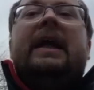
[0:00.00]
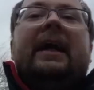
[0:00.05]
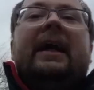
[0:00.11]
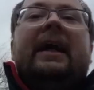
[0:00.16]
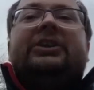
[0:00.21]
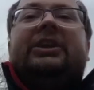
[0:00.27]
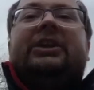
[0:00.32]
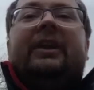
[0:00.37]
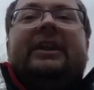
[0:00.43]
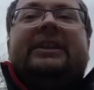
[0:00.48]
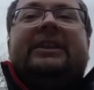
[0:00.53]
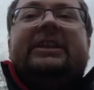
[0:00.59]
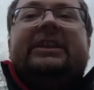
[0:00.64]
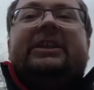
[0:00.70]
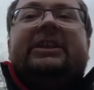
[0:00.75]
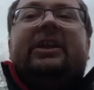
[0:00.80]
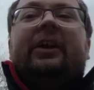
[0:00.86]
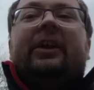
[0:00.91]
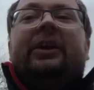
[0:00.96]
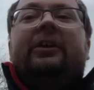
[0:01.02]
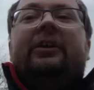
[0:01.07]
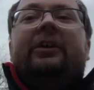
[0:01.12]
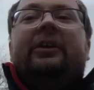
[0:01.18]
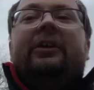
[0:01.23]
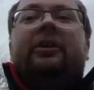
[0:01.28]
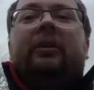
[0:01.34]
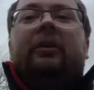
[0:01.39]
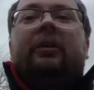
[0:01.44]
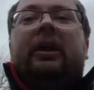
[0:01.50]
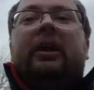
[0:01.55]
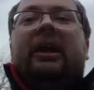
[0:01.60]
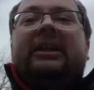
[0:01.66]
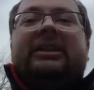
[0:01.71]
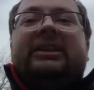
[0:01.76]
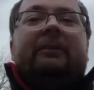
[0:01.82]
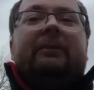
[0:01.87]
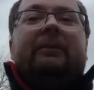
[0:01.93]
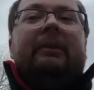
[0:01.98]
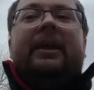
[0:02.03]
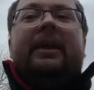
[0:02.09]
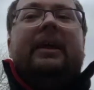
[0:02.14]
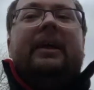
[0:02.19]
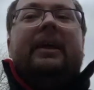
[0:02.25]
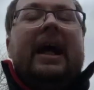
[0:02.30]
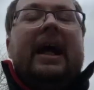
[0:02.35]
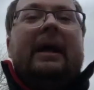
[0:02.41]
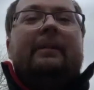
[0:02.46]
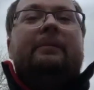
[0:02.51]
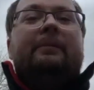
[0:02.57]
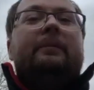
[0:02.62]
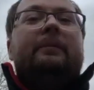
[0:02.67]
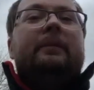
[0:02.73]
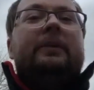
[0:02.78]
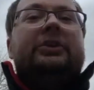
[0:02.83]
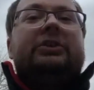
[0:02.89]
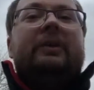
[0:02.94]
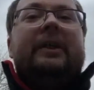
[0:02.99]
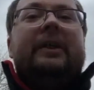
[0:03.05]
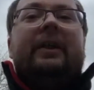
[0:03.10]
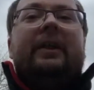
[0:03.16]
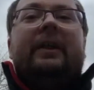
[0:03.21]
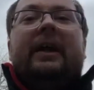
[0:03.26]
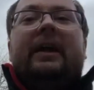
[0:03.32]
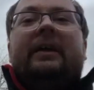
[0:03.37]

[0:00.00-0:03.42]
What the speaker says: so this has got the new Gorilla Glass 3 screen on there.